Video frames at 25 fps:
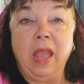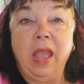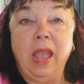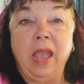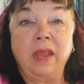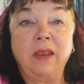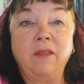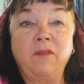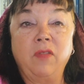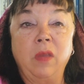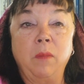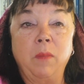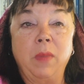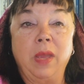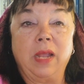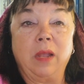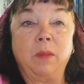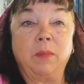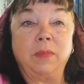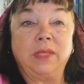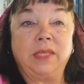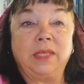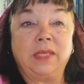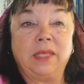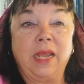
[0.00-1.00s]
And if they make a
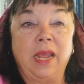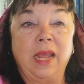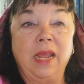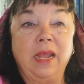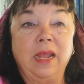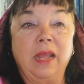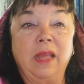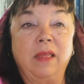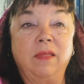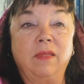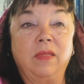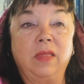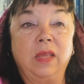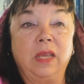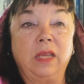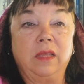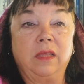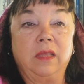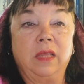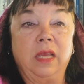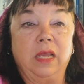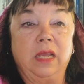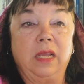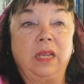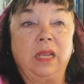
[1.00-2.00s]
mistake and think
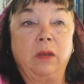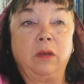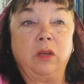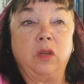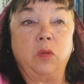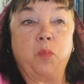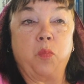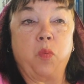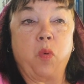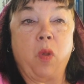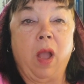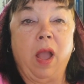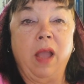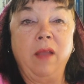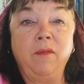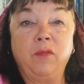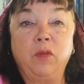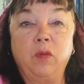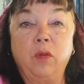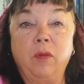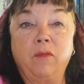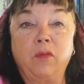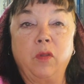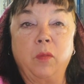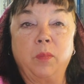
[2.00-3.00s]
they can deprive
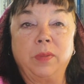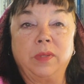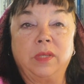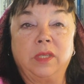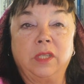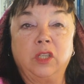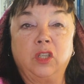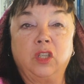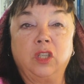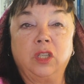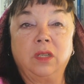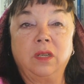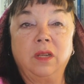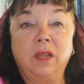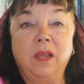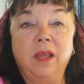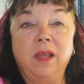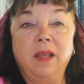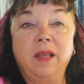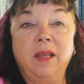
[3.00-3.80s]
you of your position,